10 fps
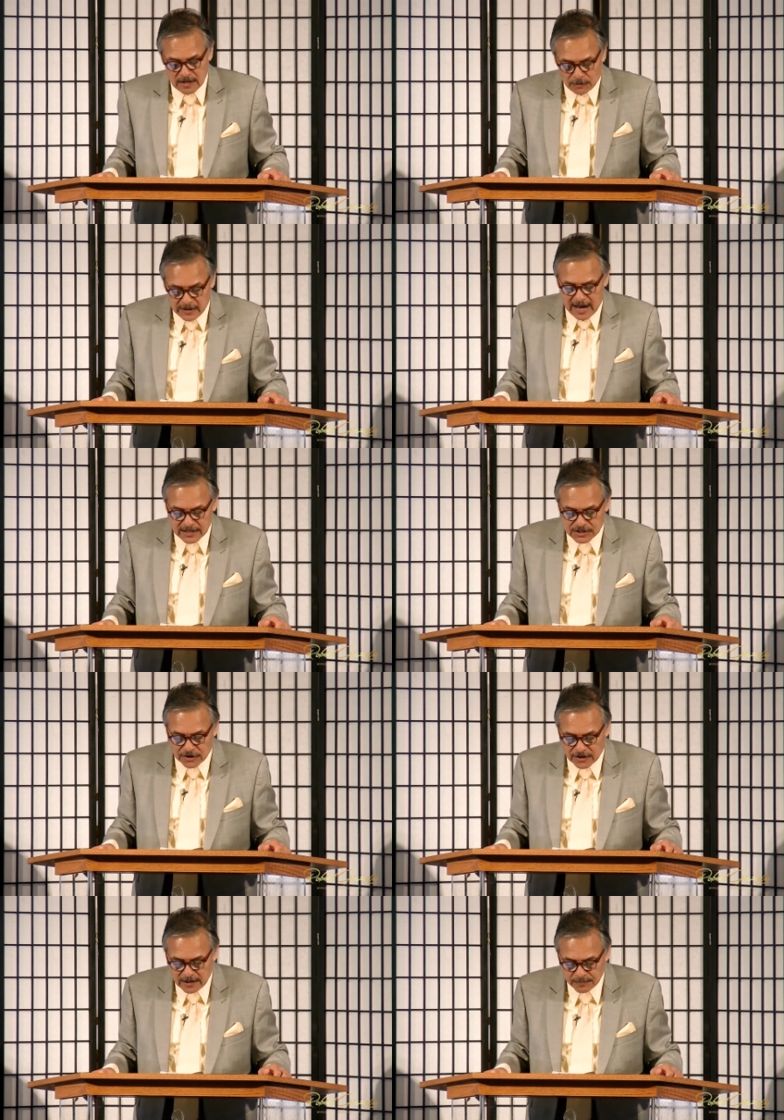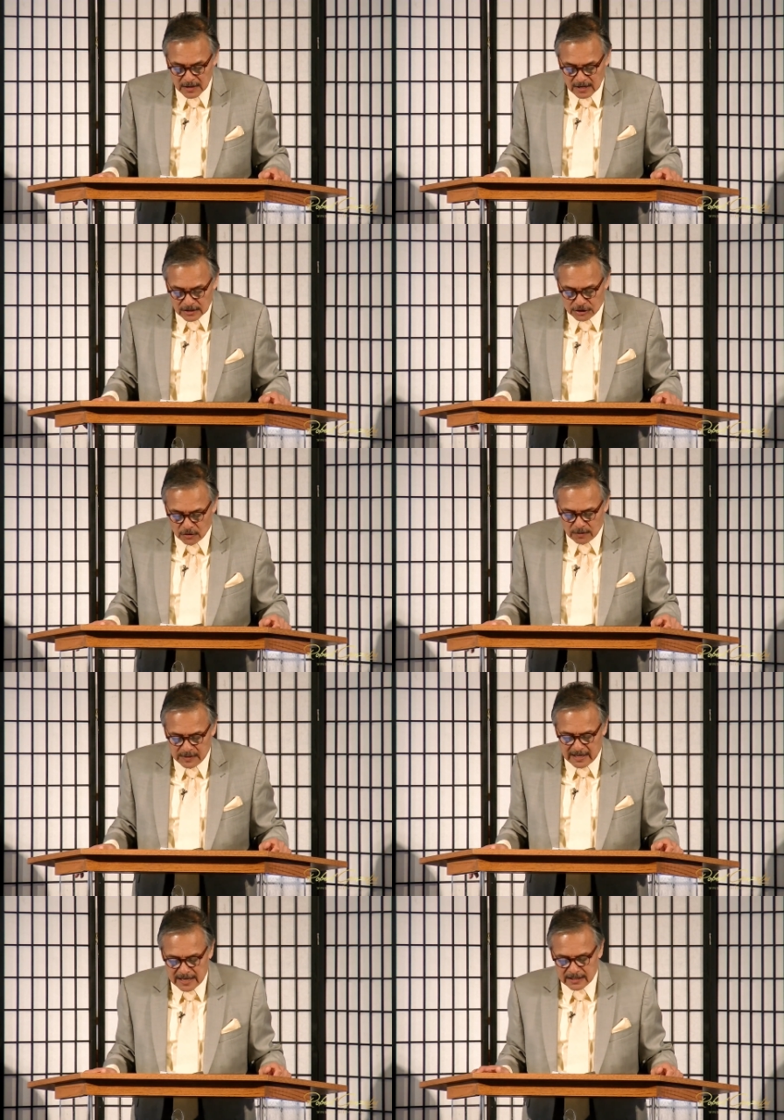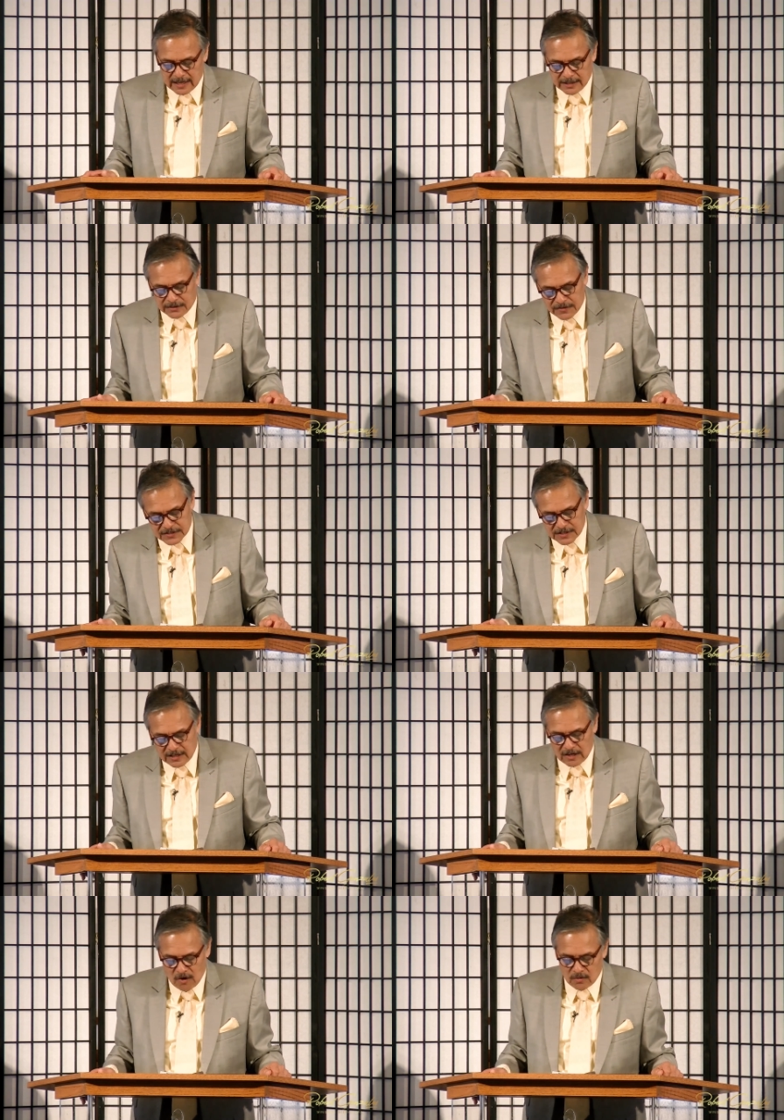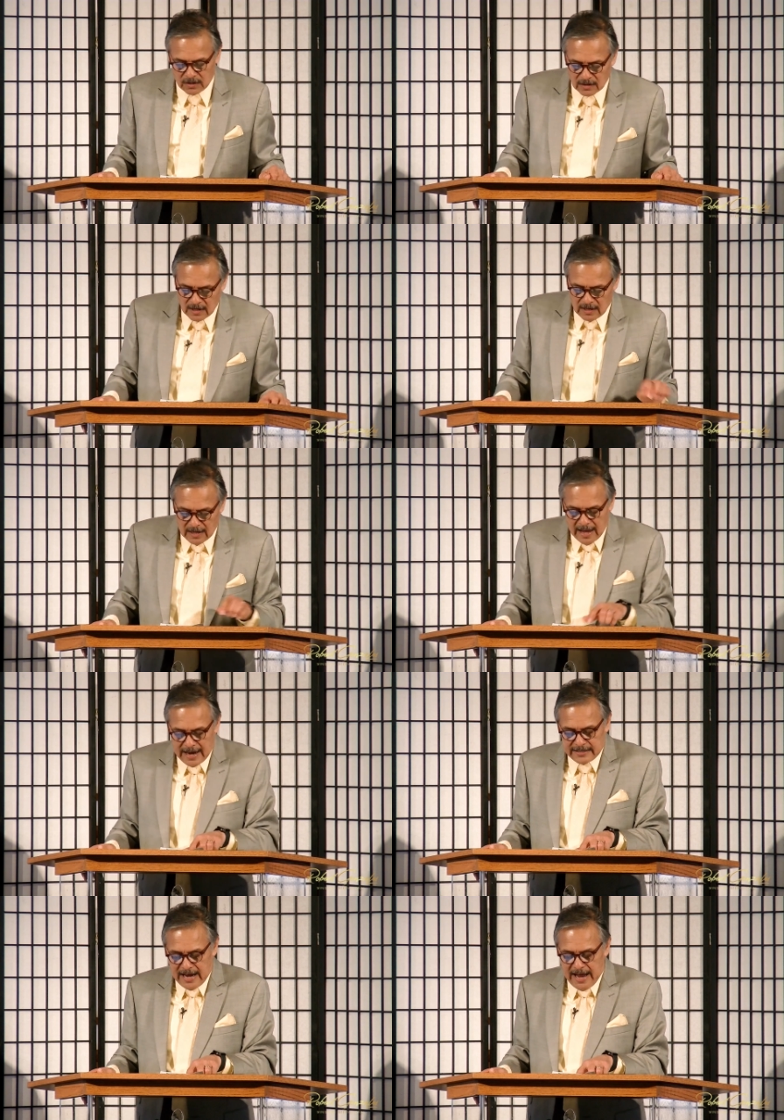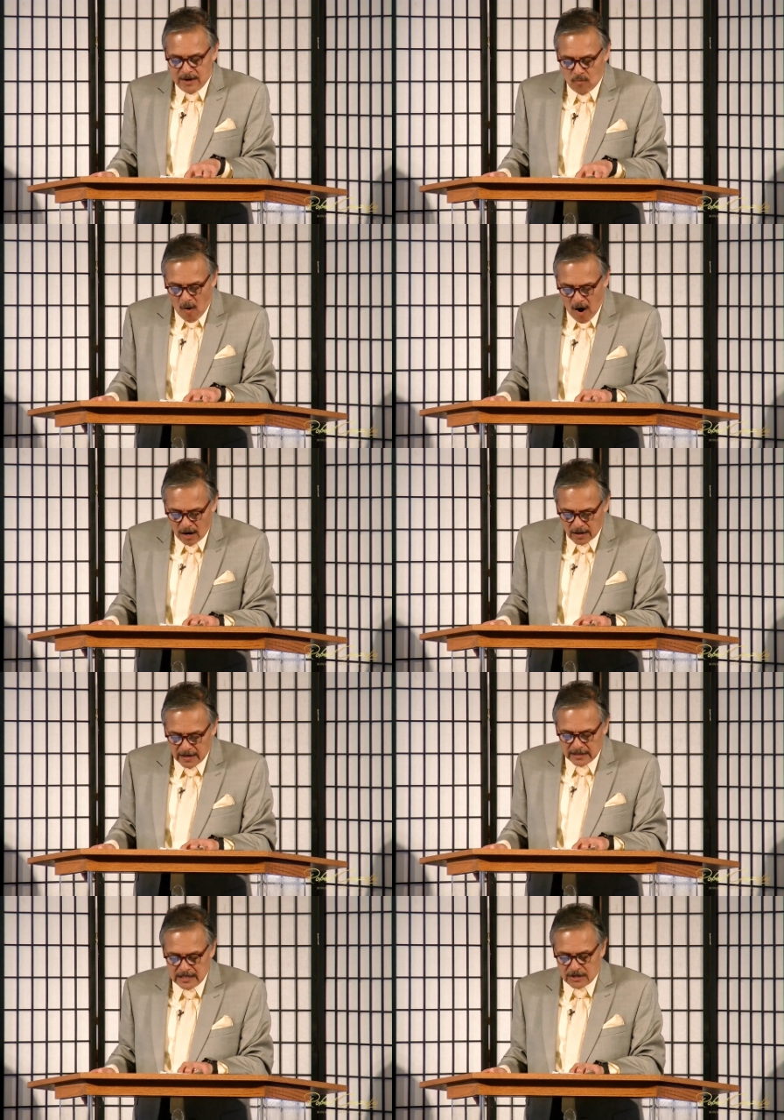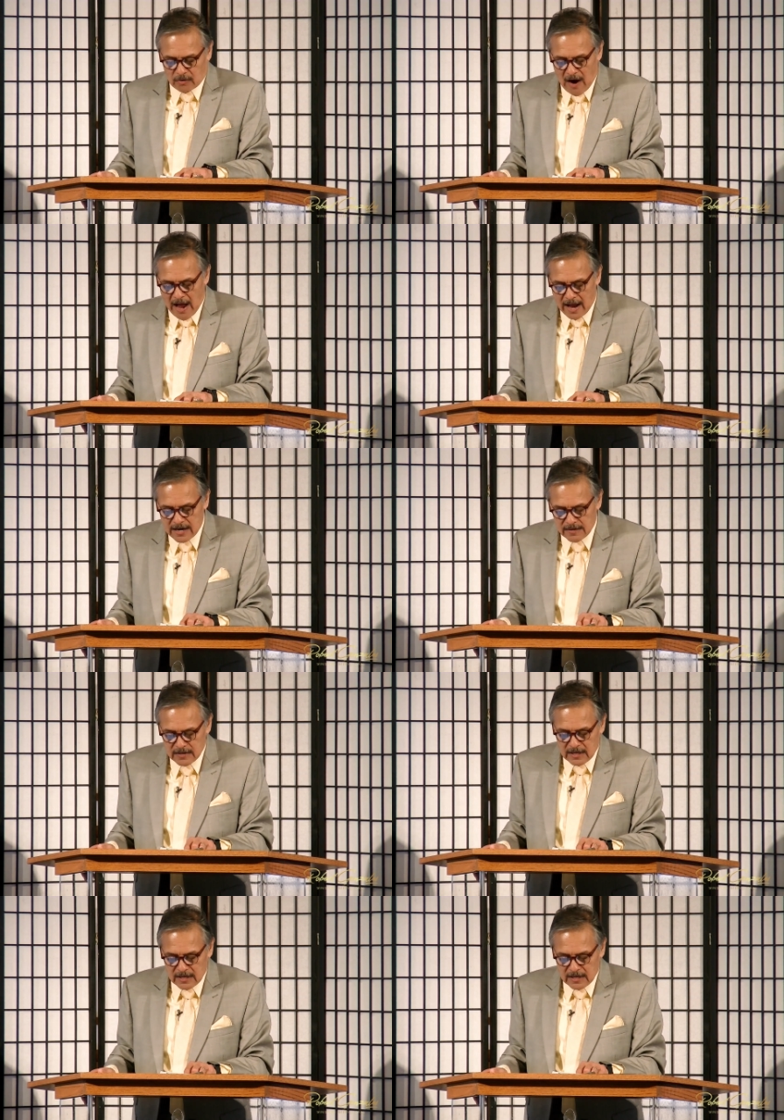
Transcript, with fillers: 3 days journey. Jonah began to enter the city, going a day walk, and he cried,